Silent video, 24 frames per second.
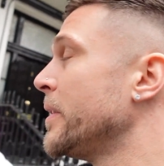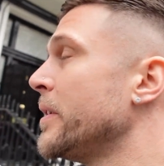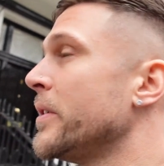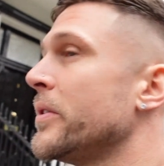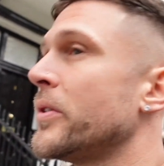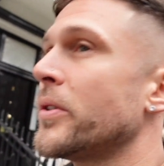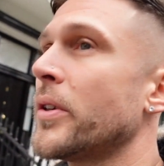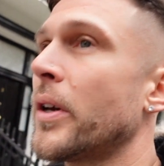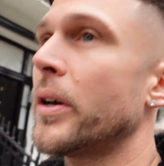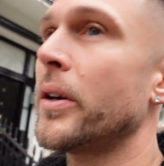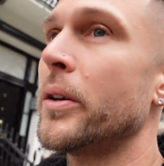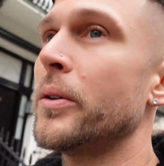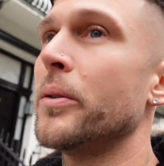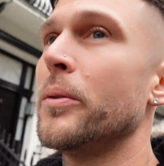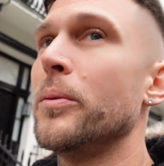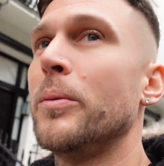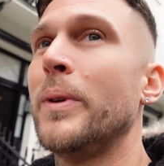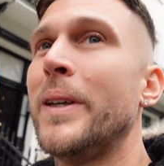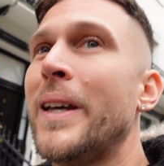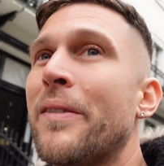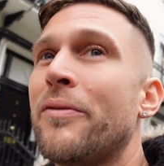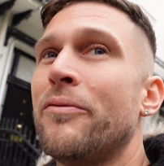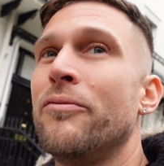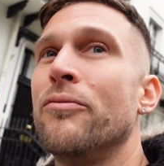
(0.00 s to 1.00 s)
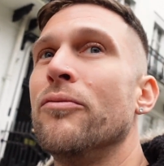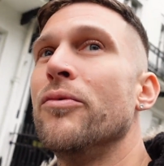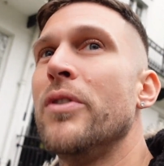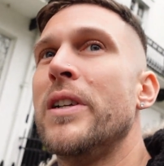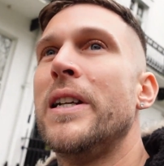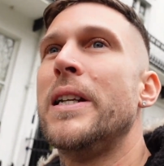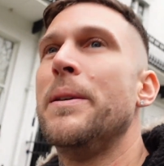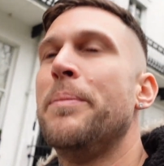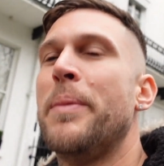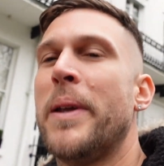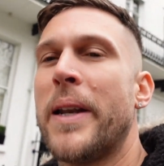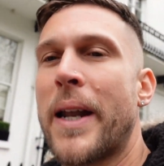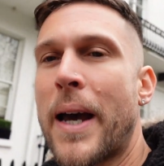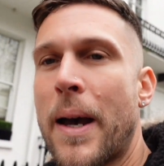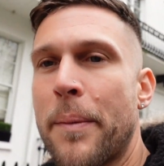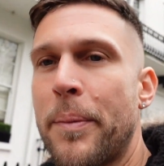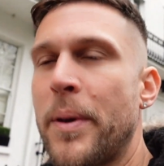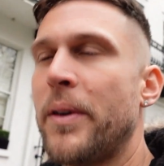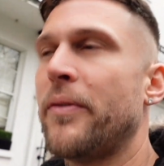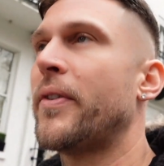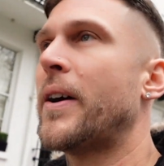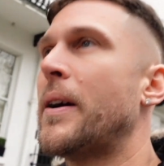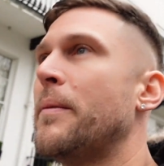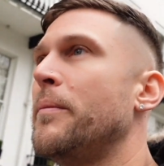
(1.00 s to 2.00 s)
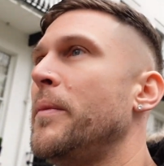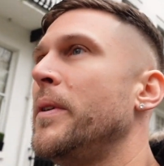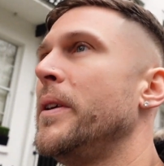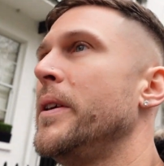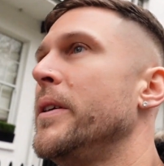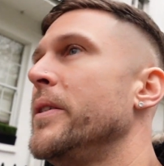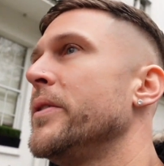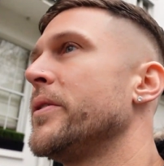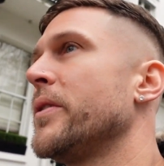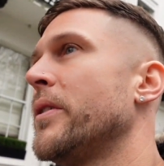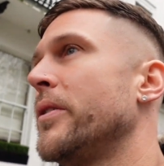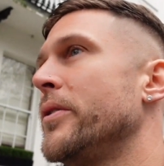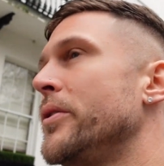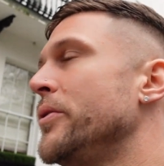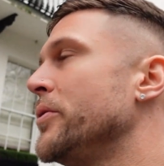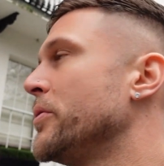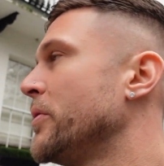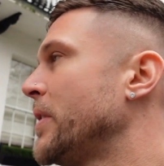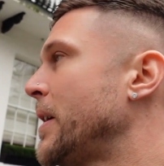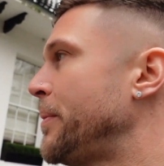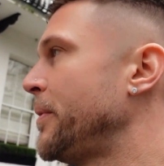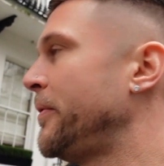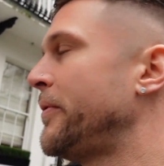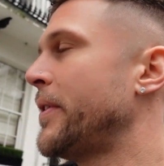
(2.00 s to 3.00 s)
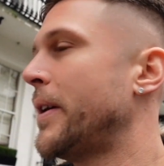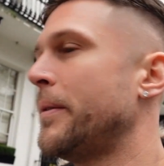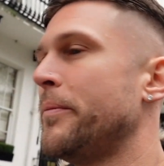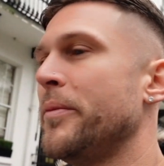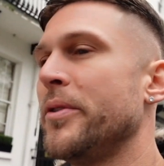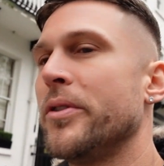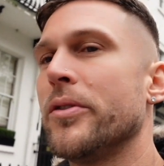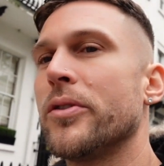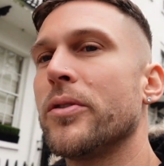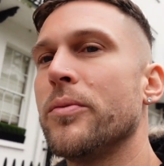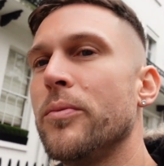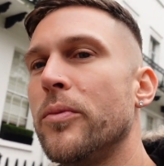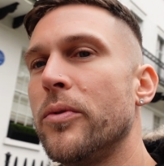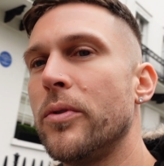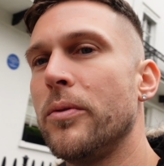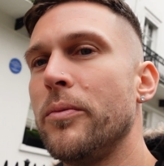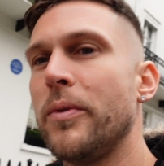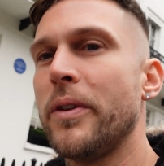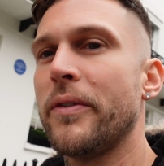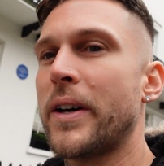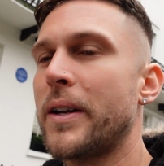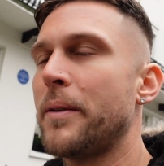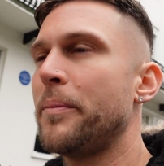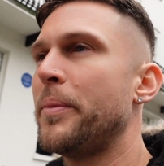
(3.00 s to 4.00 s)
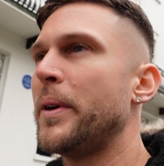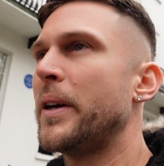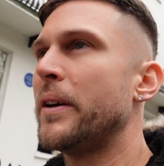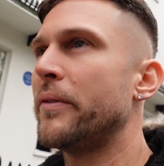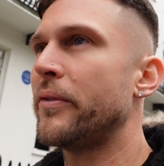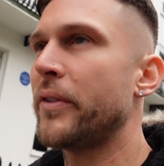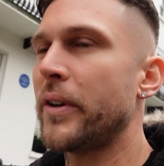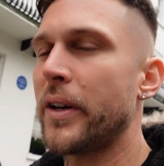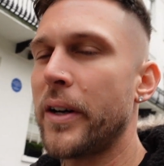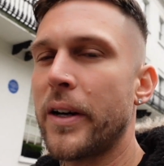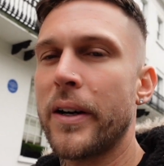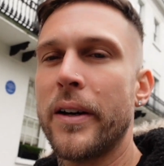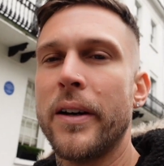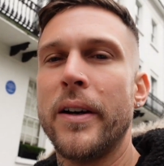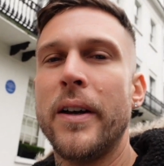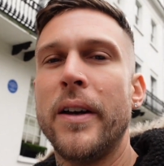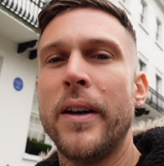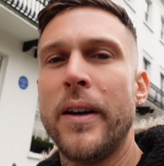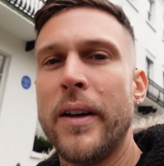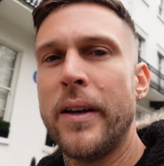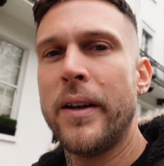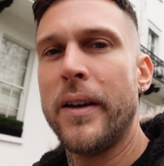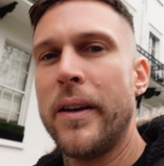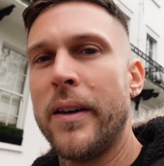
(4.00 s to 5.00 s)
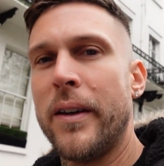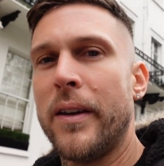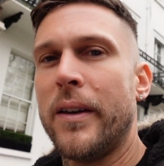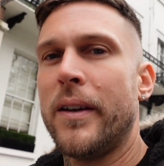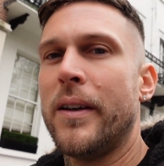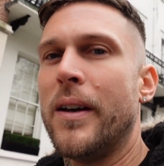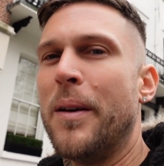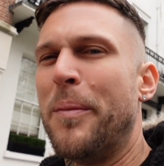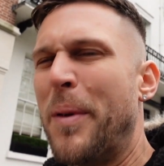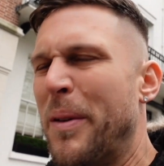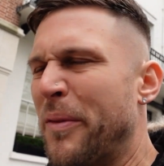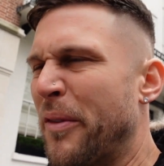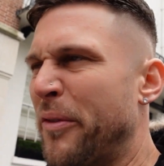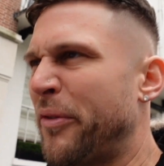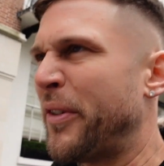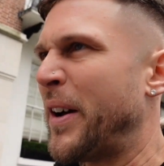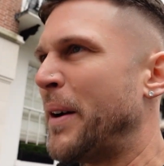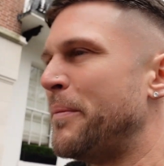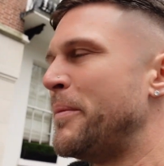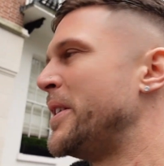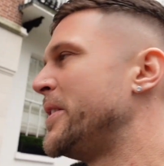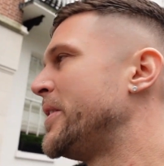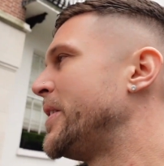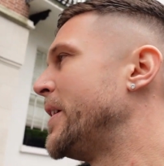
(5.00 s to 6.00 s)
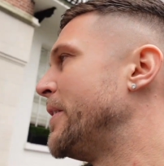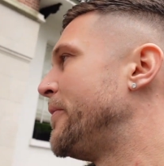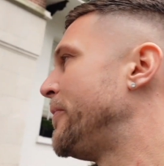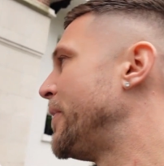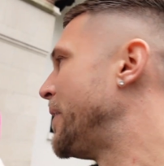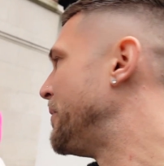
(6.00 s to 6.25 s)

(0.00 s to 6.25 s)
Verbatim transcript: So we haven't really been happy families, our usual happy families this morning. We've had a bit of a bit of a family tiff,